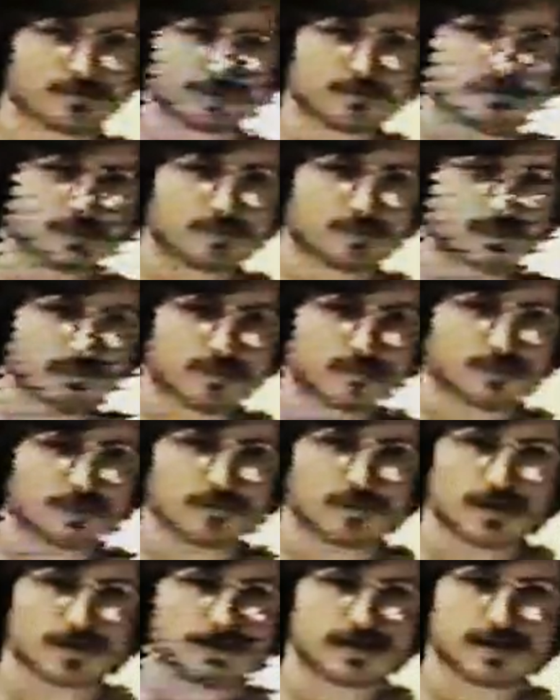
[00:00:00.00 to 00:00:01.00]
from
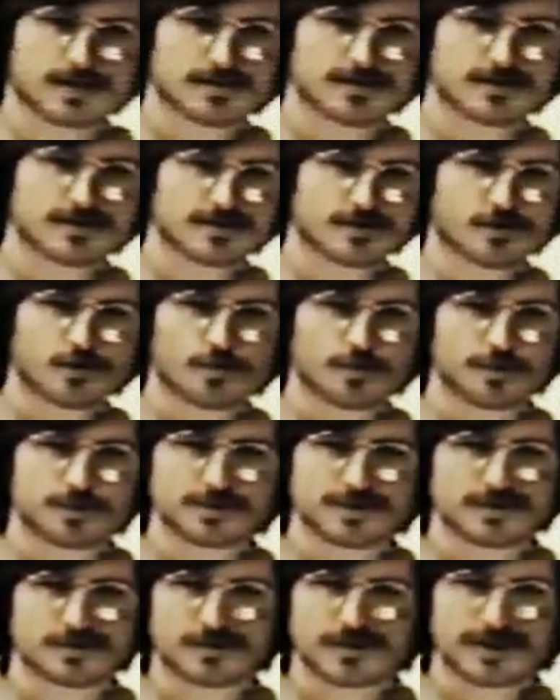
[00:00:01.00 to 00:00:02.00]
Los Altos and
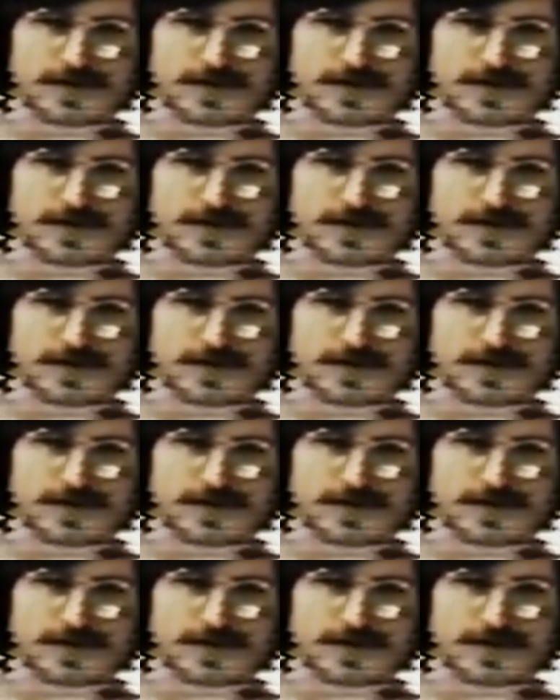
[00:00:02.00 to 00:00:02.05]
Cupertino,